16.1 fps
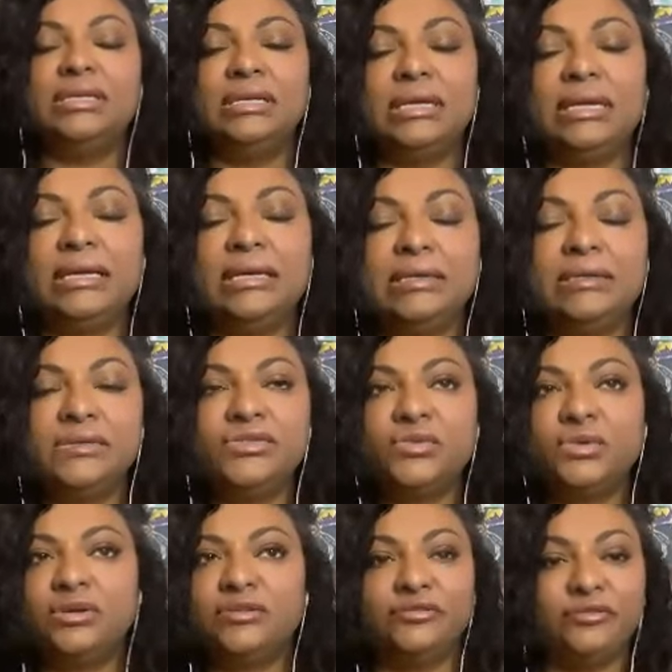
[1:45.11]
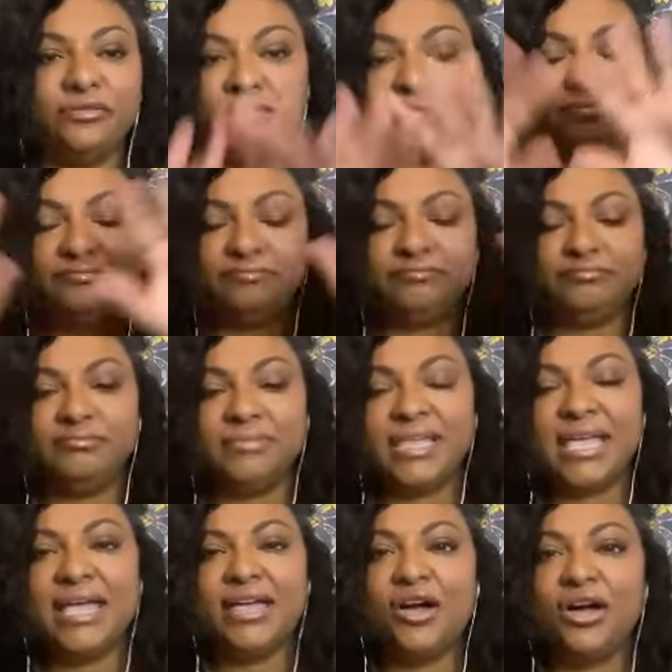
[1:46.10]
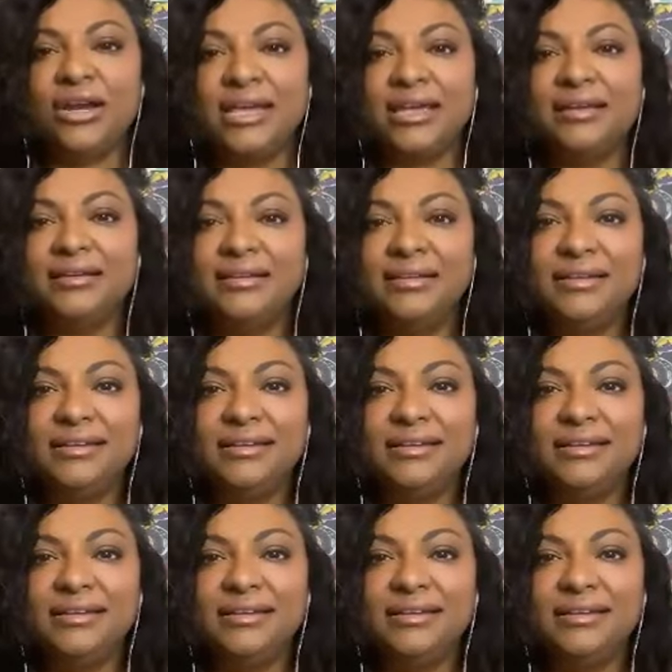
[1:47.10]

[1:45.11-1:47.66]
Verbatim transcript: uh, sort of chaotic